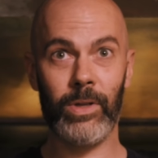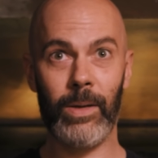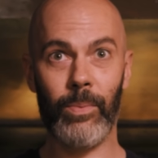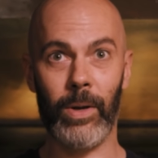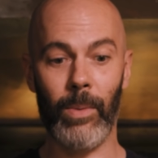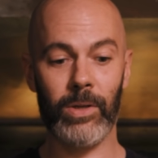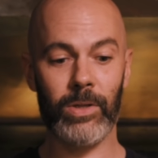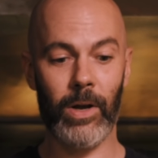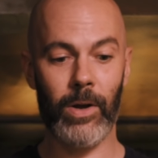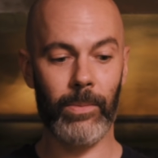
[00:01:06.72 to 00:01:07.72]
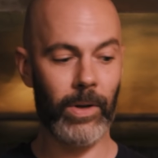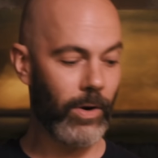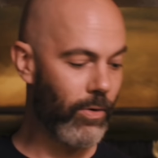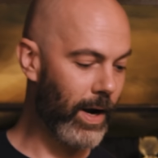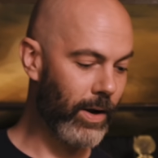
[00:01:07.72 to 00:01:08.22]
all you need pretty much. So I'm
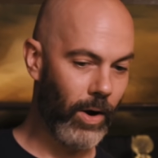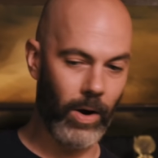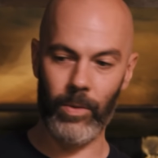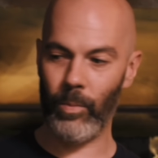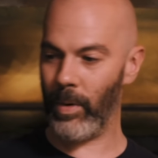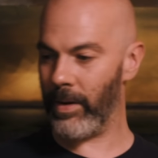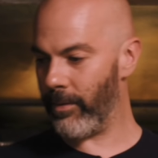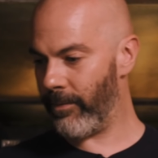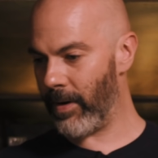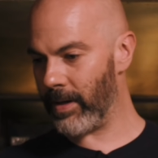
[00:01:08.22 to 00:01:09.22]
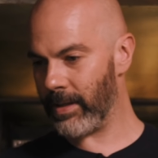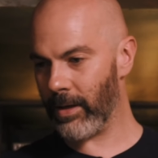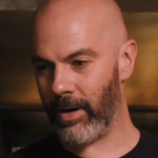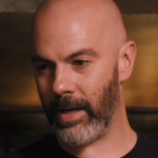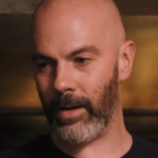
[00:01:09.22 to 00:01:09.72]
gonna crack on with the first
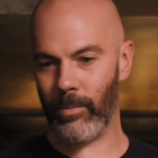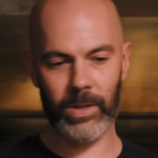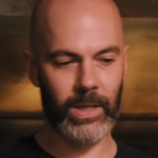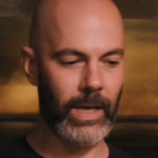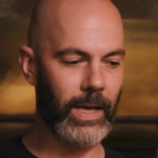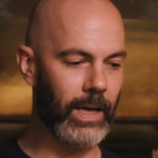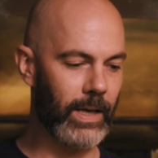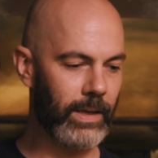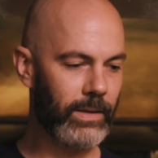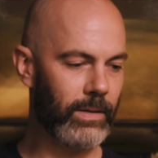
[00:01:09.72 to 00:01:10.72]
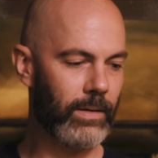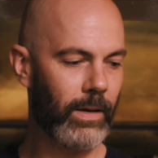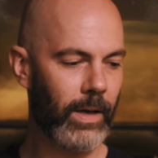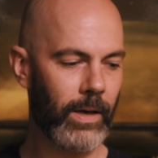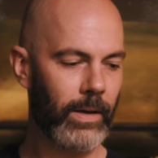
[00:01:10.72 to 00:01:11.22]
ingredient, which is
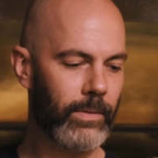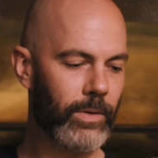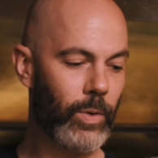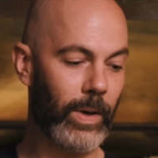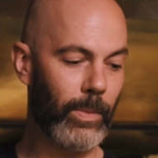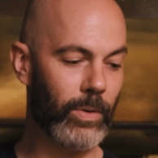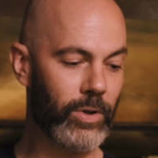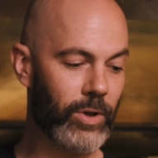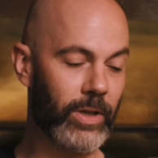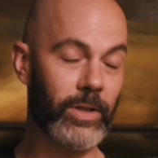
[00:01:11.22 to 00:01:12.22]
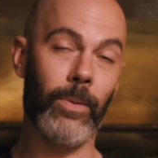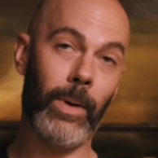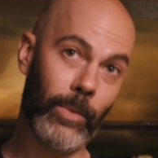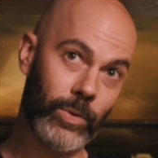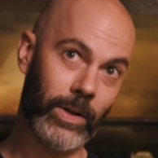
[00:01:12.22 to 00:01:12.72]
20 mils of sugar
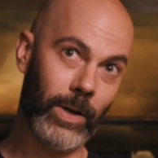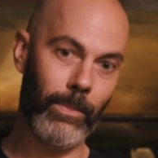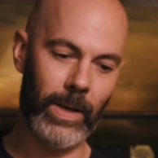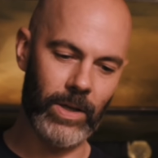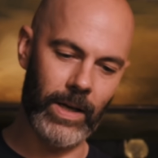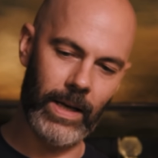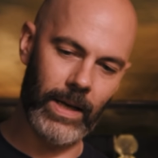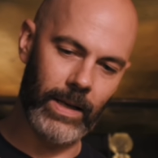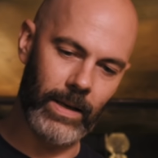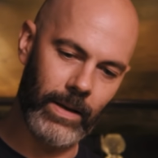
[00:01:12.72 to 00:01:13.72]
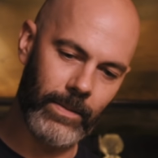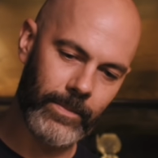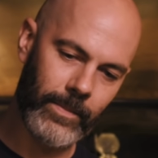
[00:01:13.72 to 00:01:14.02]
syrup. I'm also gonna measure in